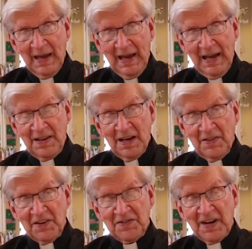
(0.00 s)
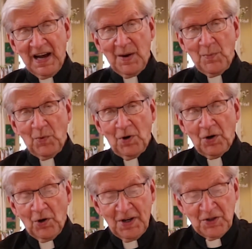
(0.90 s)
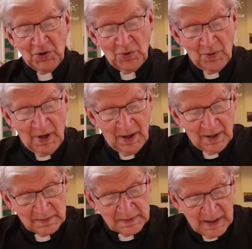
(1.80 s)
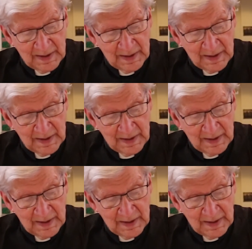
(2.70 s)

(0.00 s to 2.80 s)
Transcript: And this time we're going to